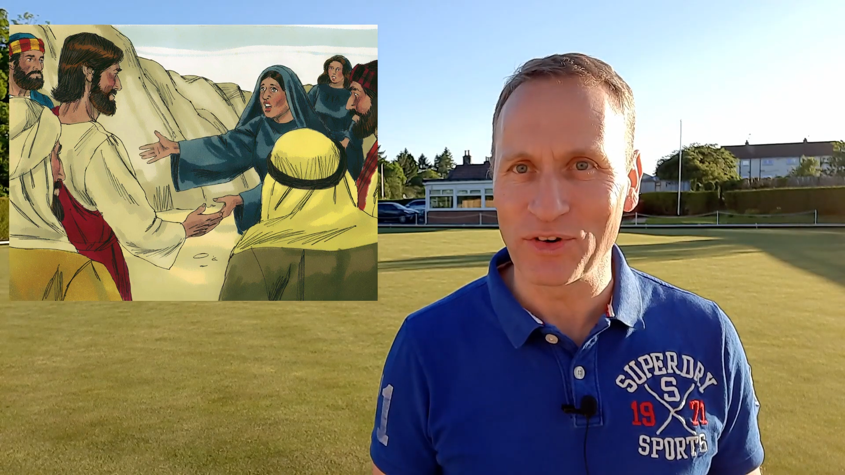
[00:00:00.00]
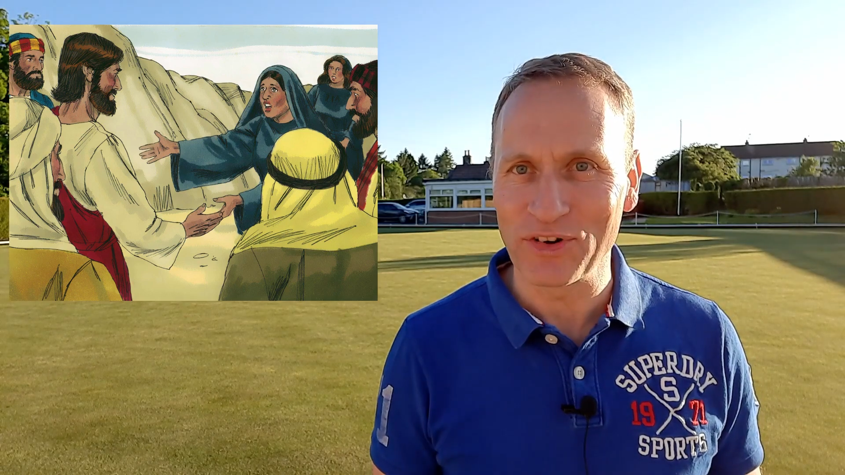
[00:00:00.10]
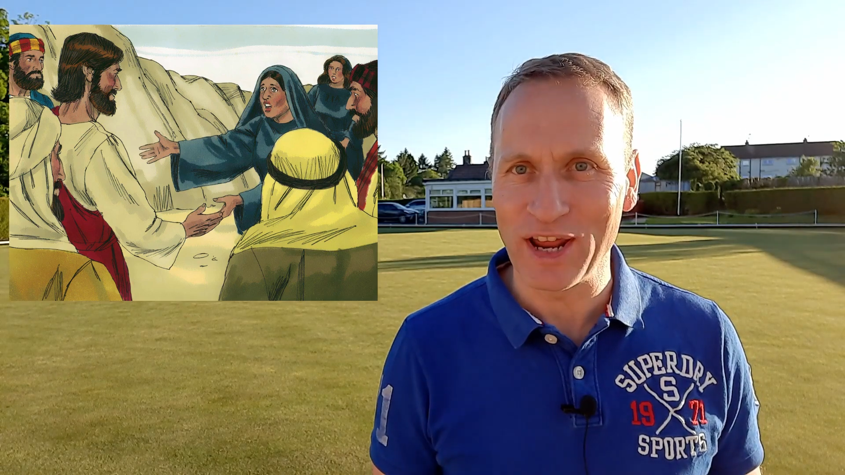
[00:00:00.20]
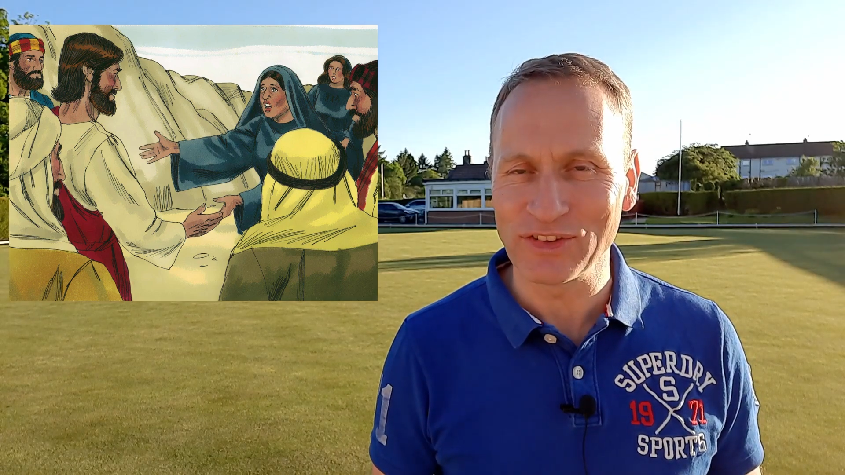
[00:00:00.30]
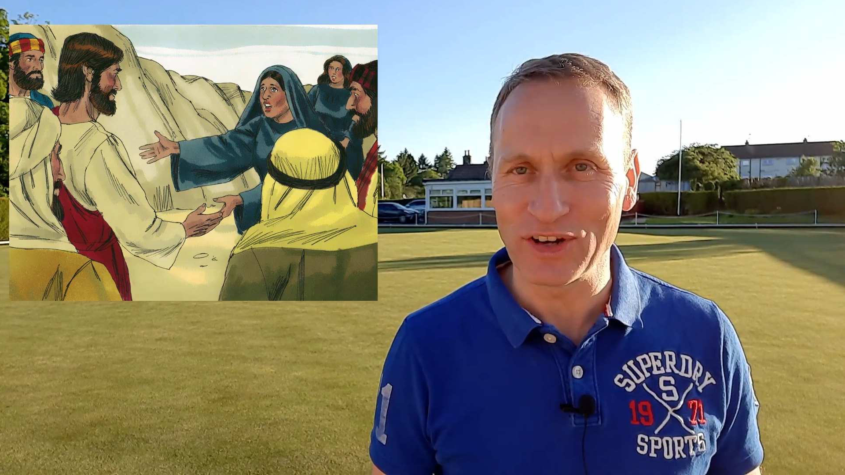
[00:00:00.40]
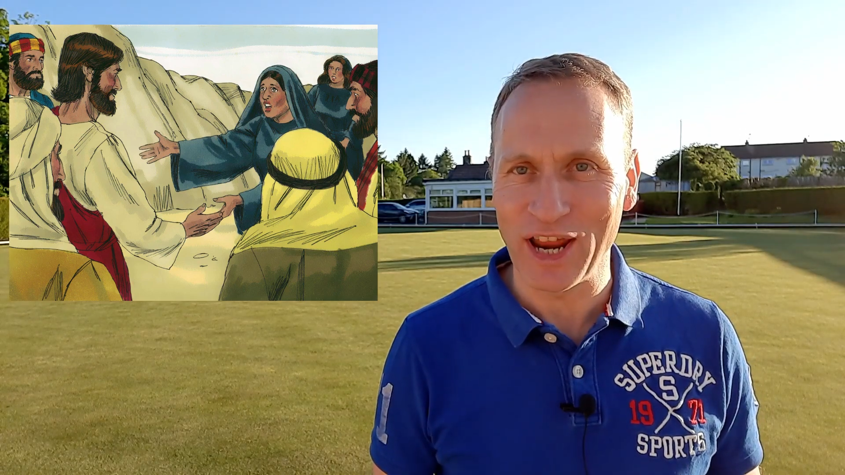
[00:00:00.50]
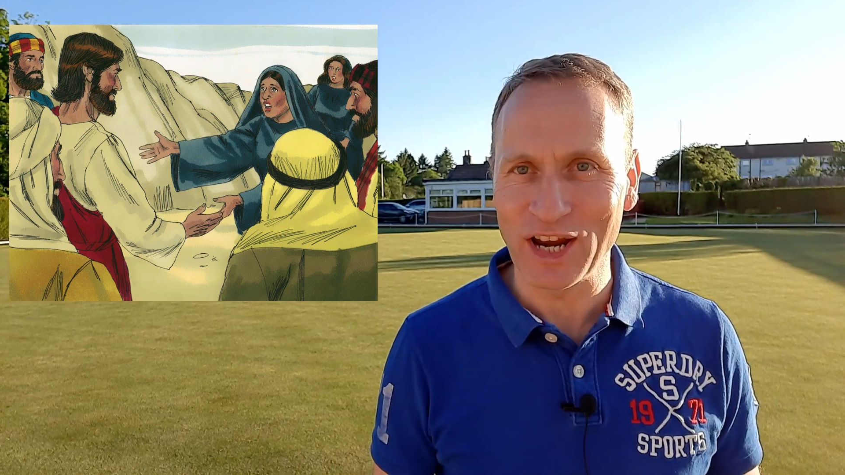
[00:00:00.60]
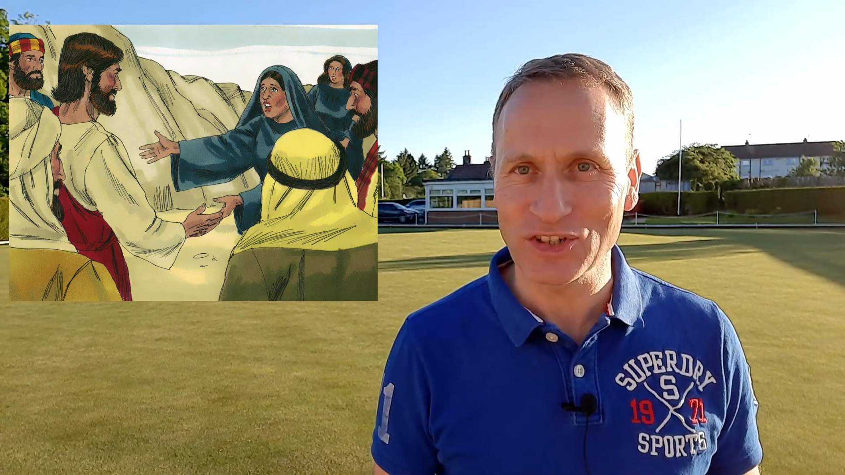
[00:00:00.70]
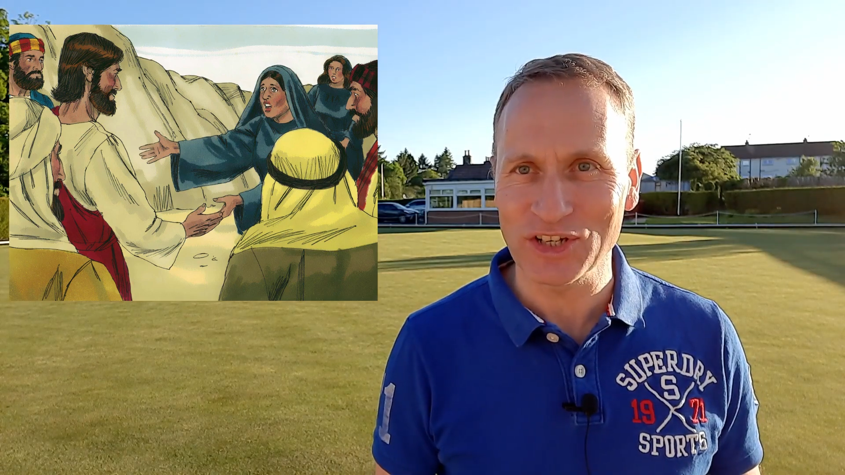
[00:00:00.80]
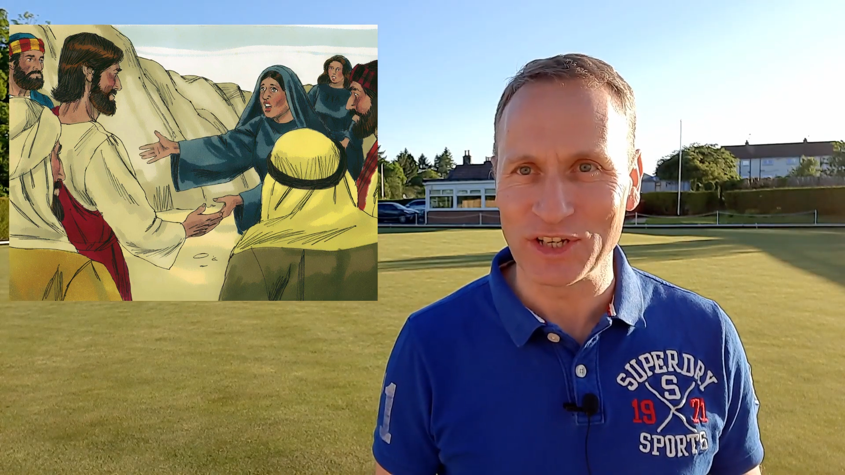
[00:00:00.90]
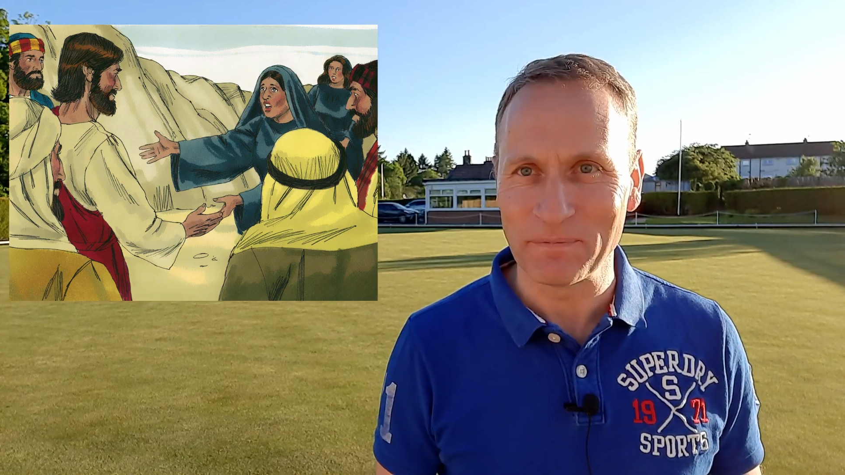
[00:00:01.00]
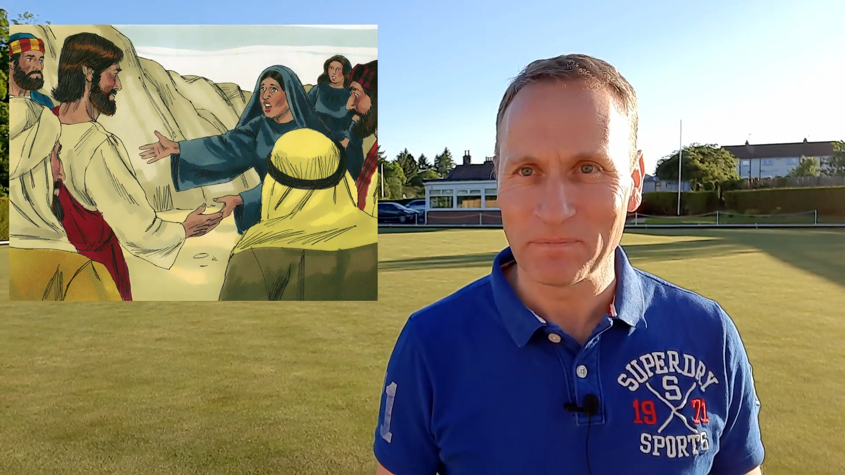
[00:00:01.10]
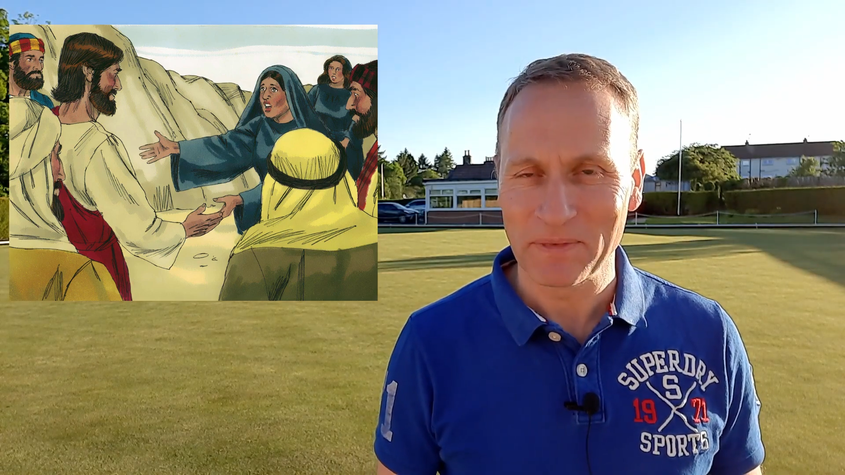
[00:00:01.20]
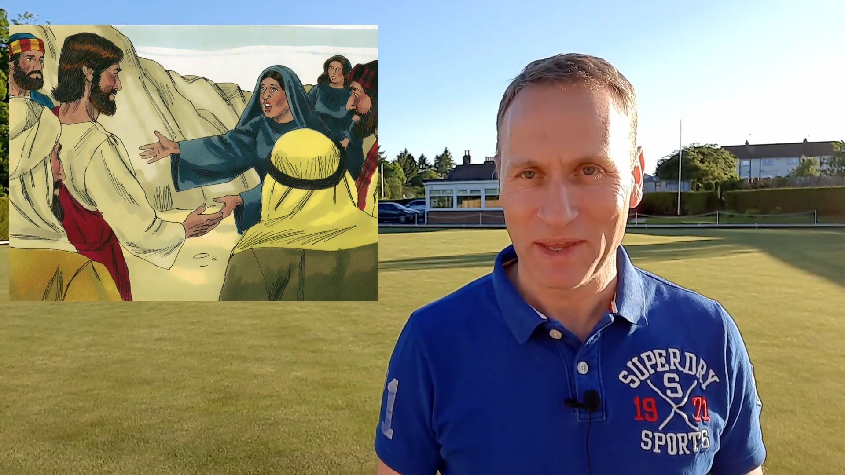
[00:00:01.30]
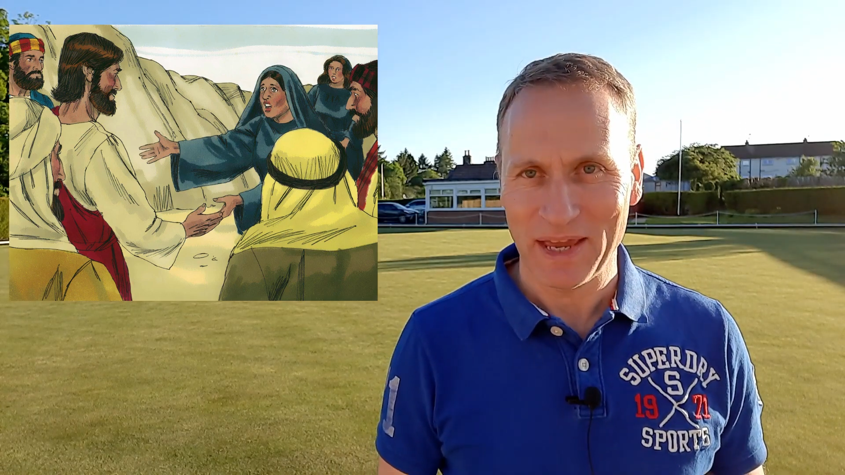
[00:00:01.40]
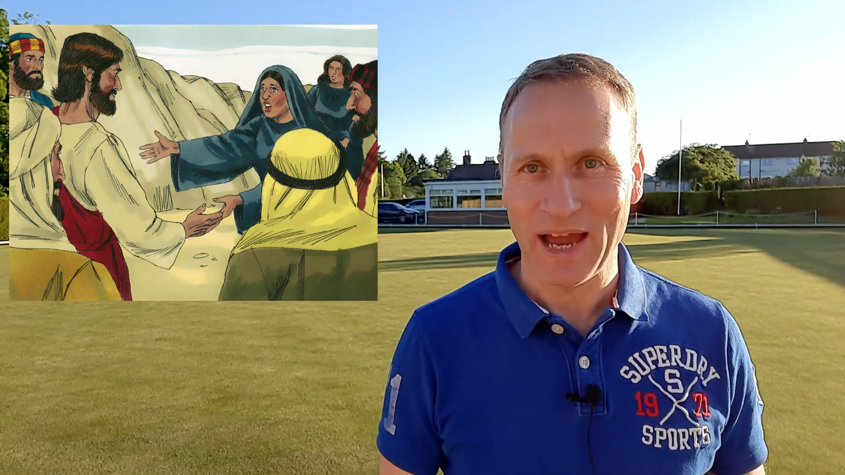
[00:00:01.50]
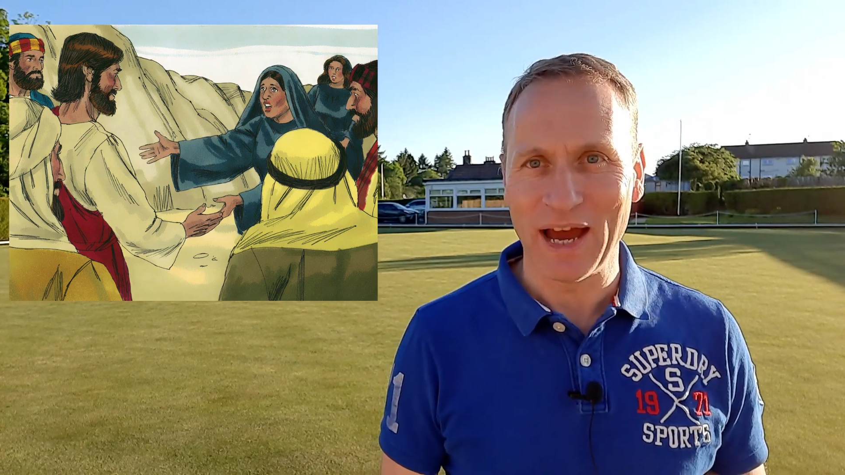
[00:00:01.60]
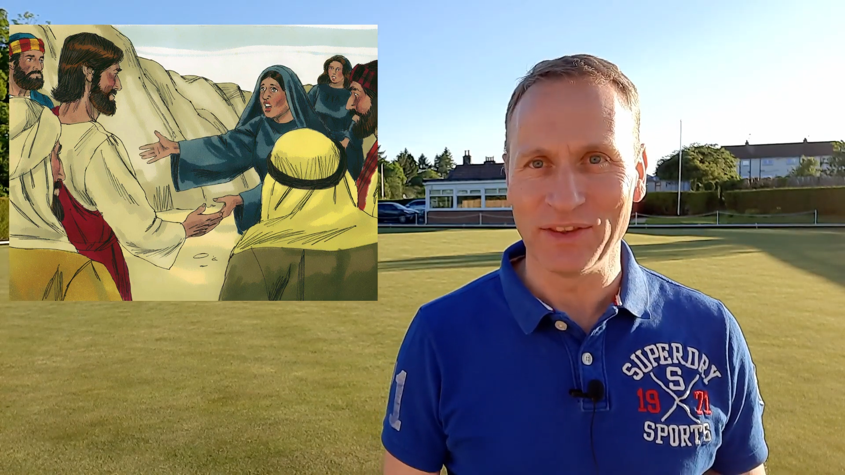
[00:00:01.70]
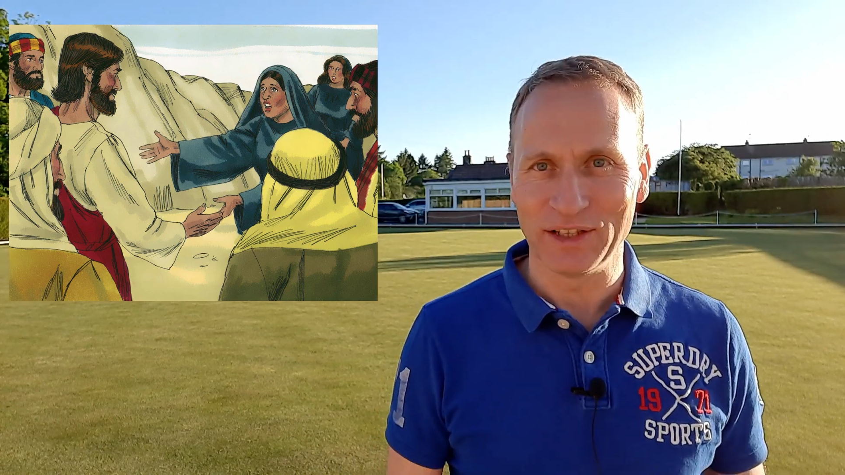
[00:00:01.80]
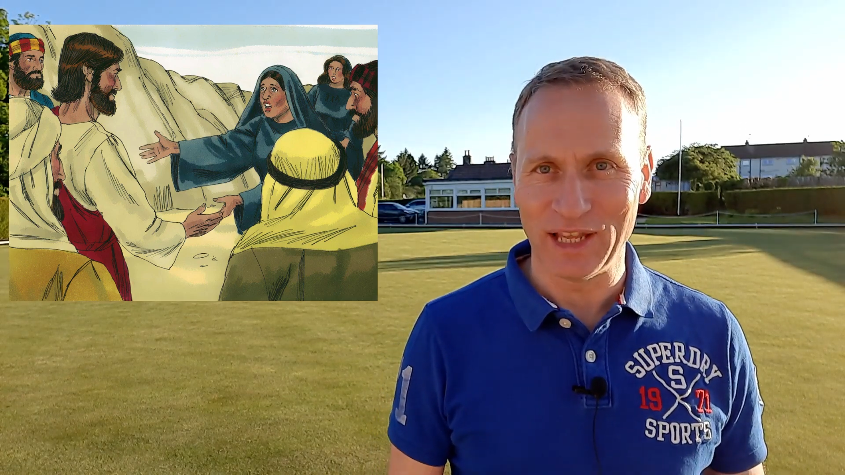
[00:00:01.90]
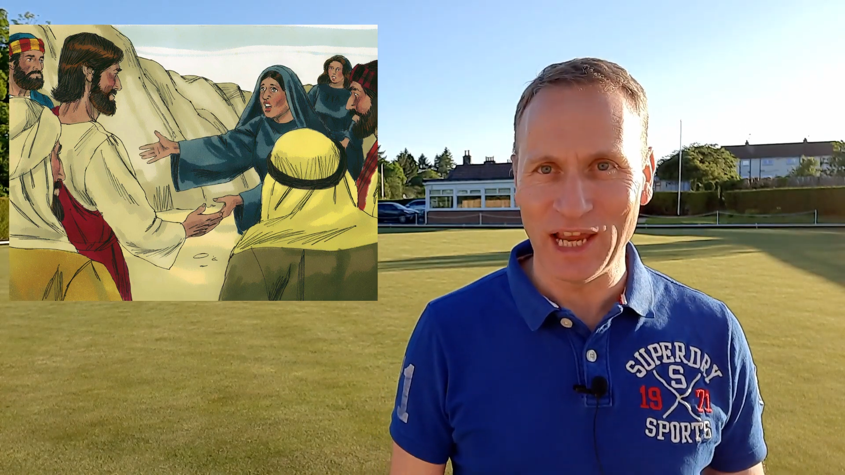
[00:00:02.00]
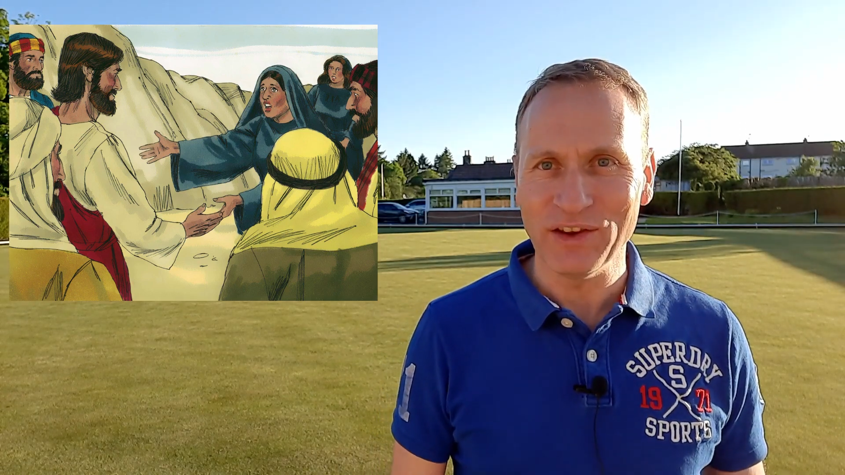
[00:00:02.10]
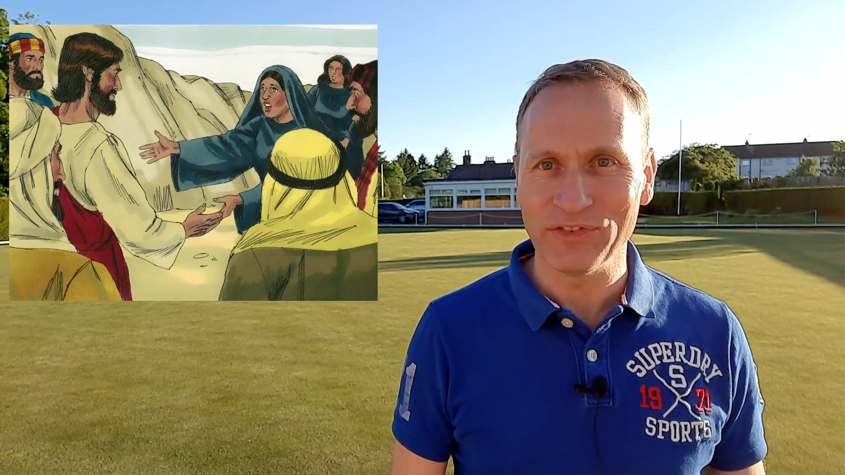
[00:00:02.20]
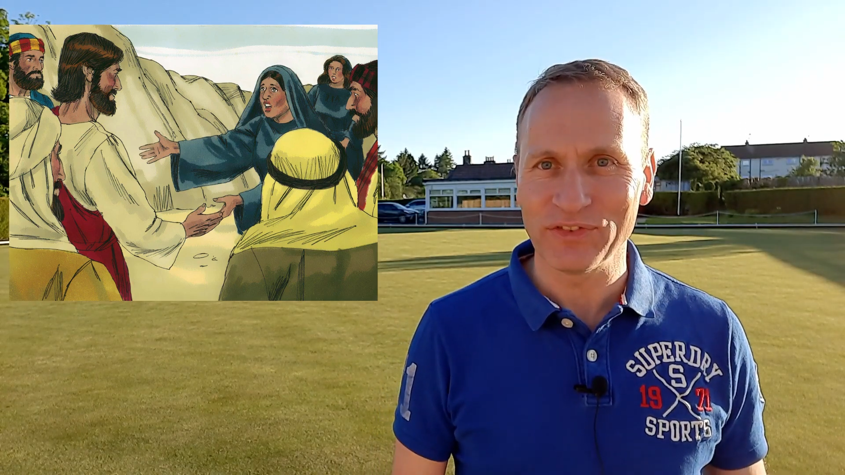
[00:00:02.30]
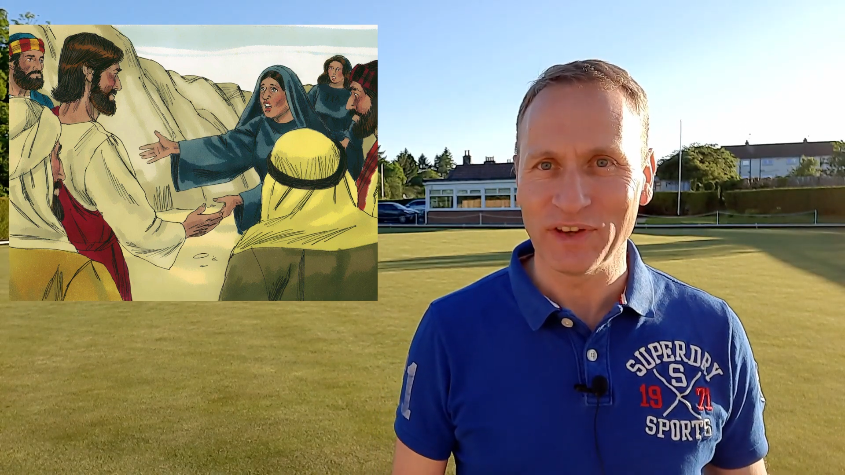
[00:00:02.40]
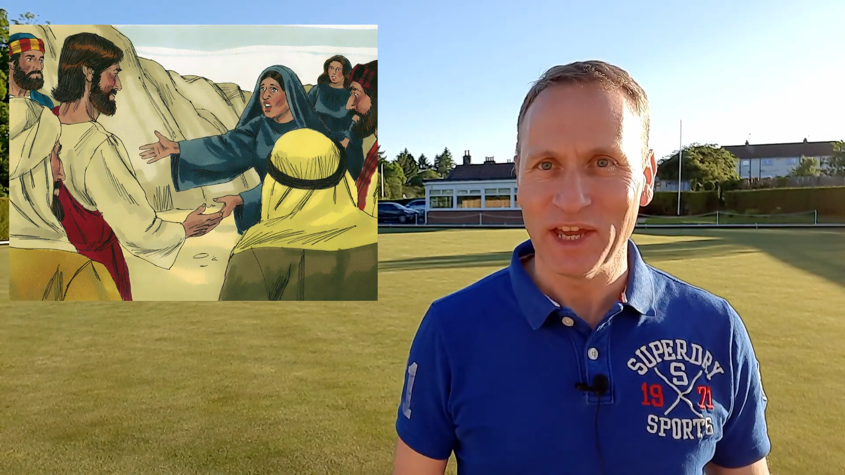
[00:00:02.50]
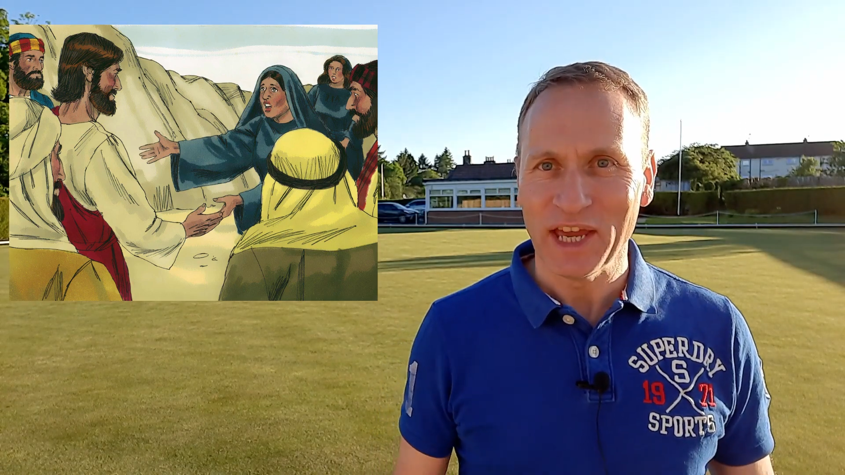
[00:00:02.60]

resurrection and the life.